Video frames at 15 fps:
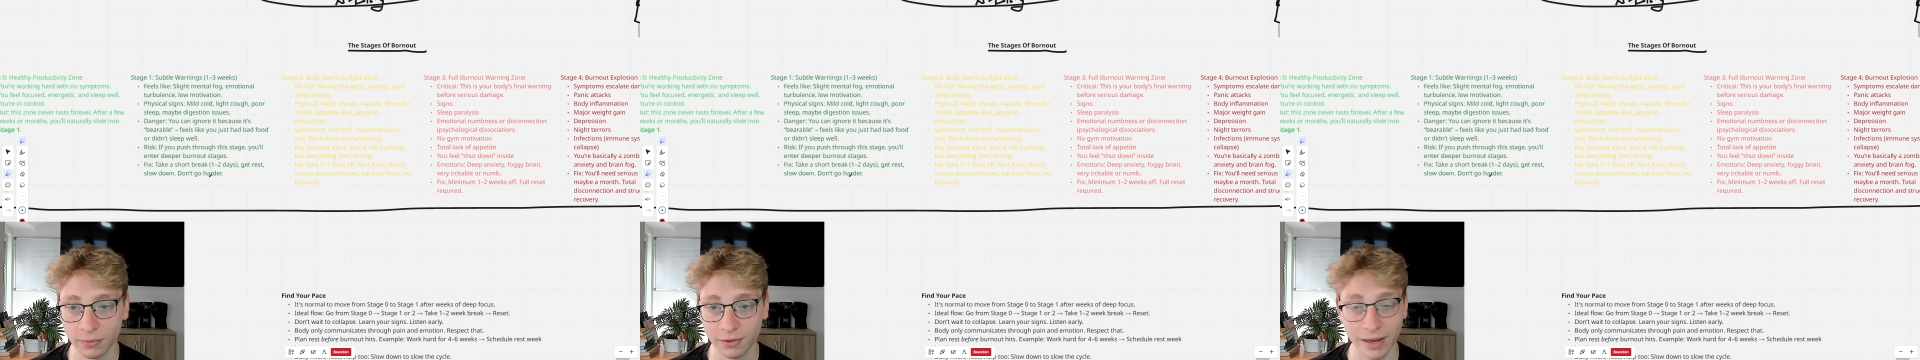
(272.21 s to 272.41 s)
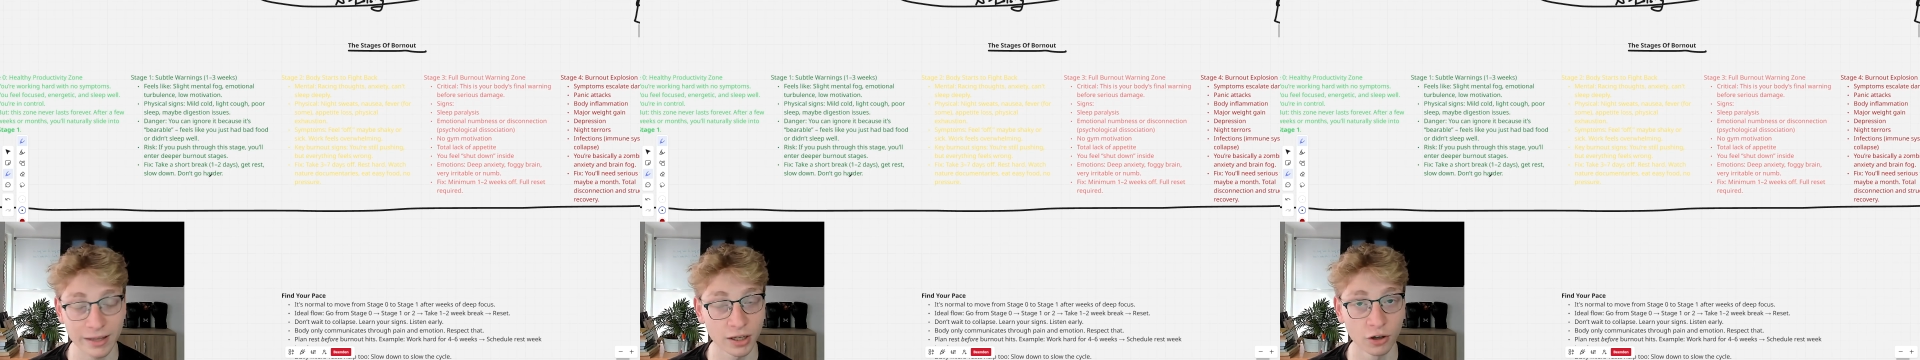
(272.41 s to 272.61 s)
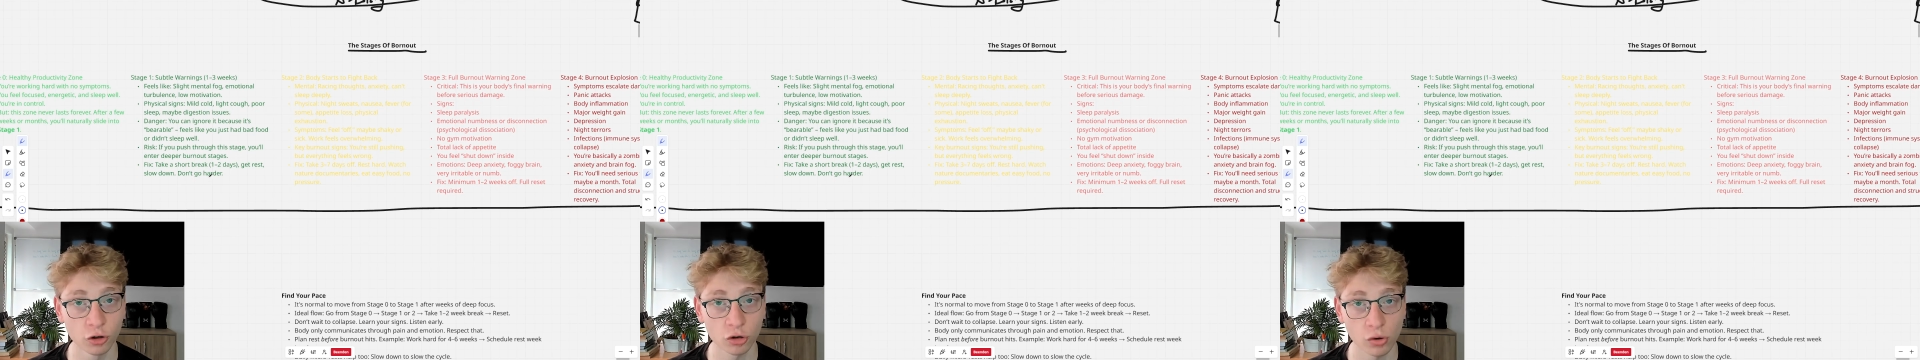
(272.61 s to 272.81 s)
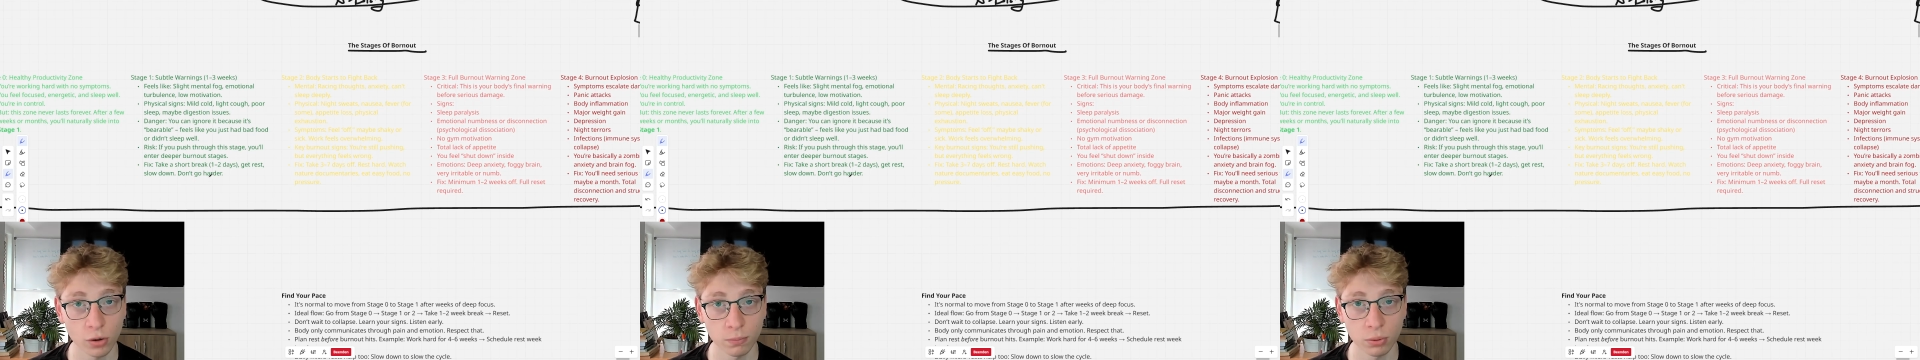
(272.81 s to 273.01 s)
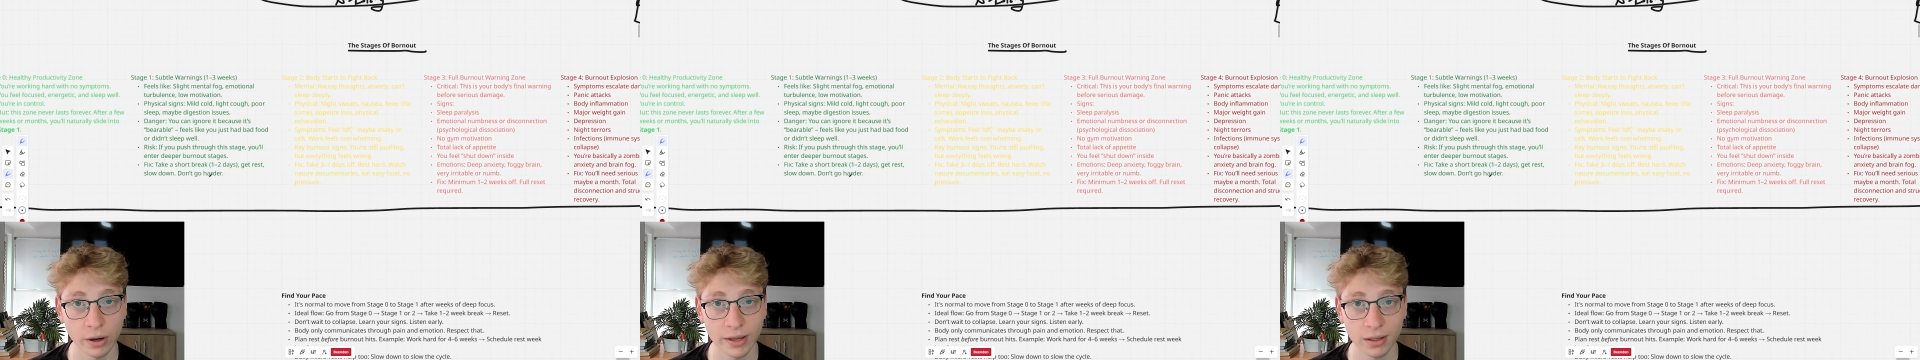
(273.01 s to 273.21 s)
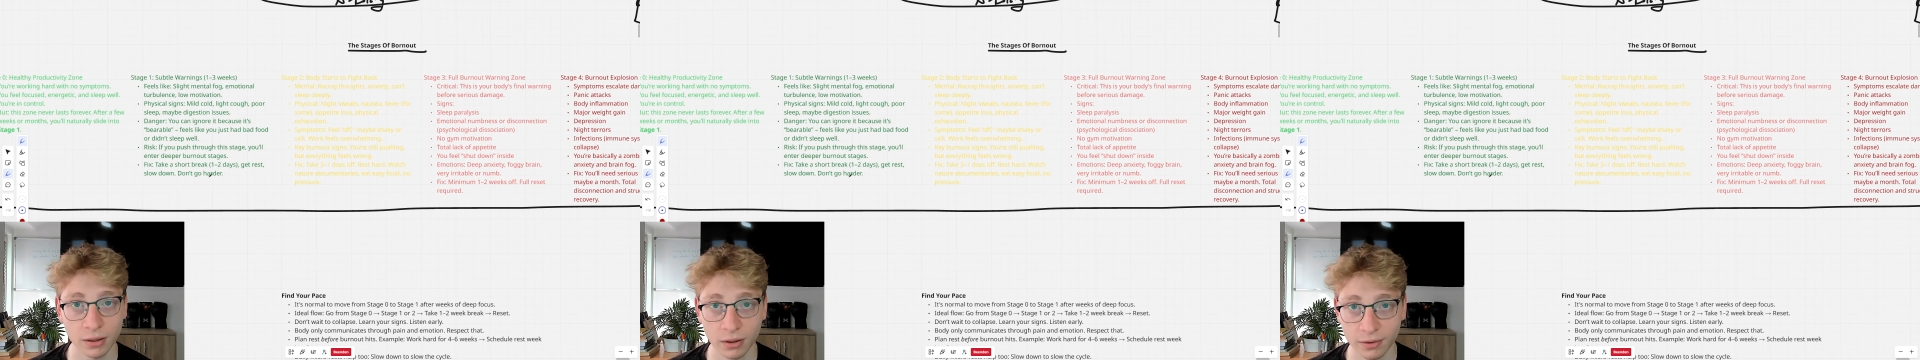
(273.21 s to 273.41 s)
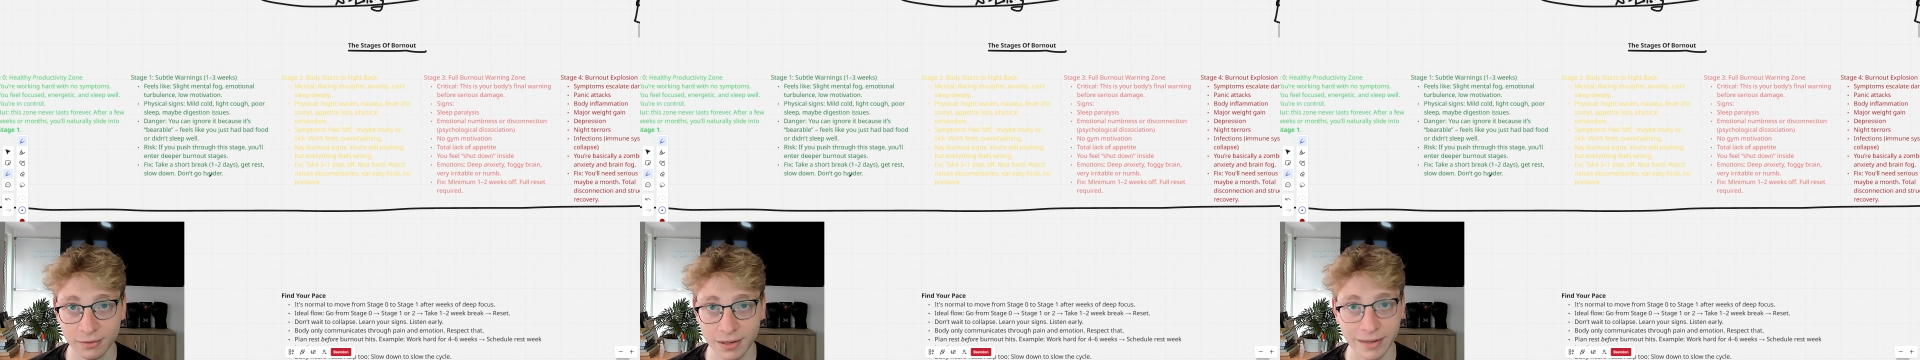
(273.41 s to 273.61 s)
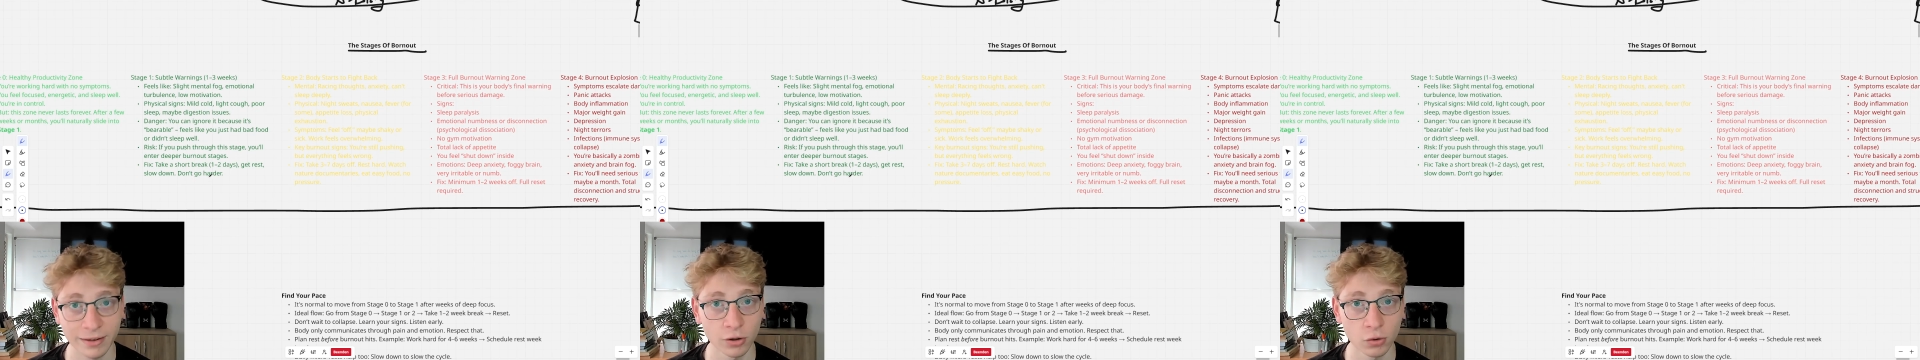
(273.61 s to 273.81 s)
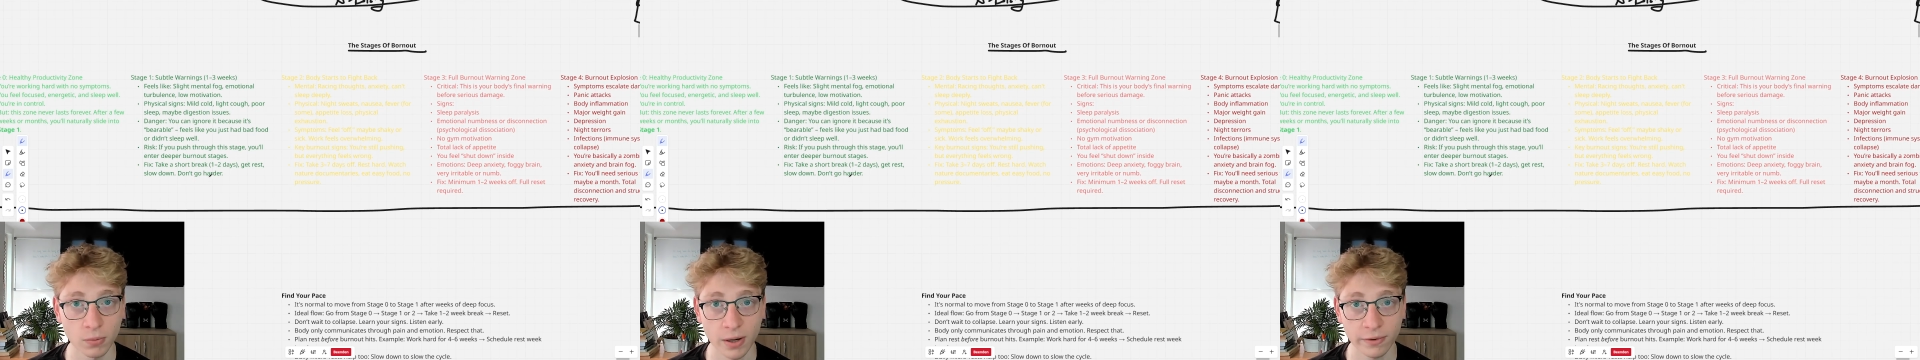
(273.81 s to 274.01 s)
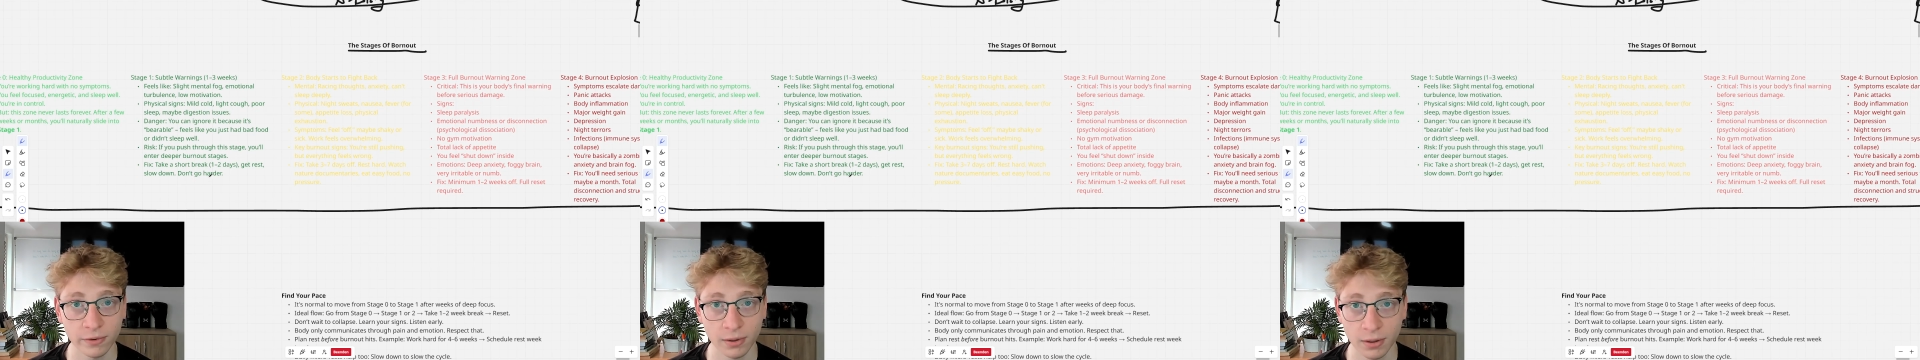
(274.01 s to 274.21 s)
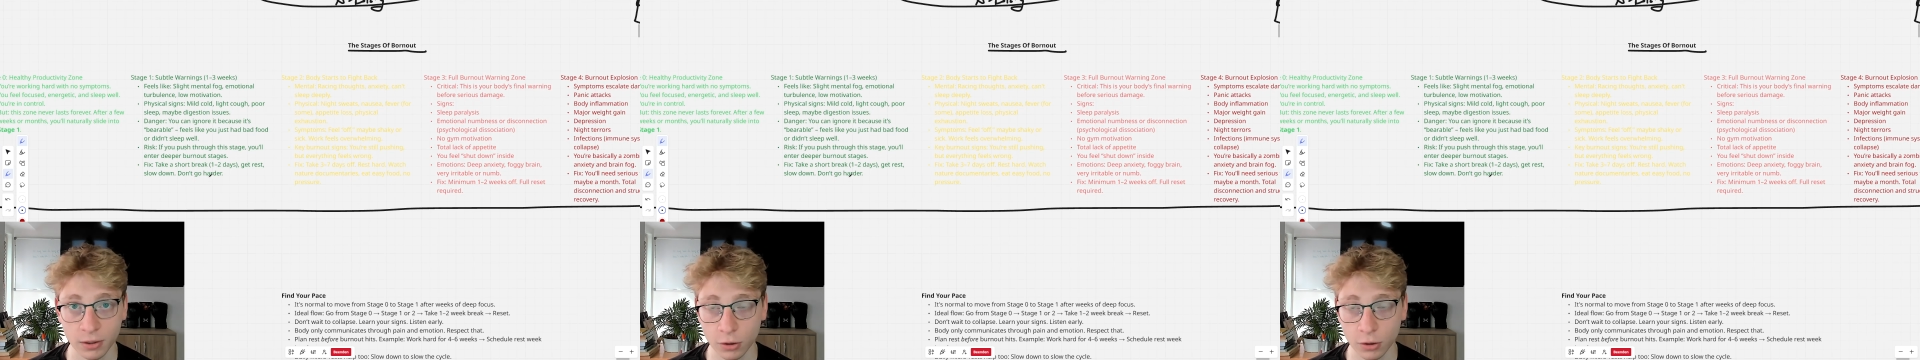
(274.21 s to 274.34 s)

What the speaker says: taking a short break, taking a rest,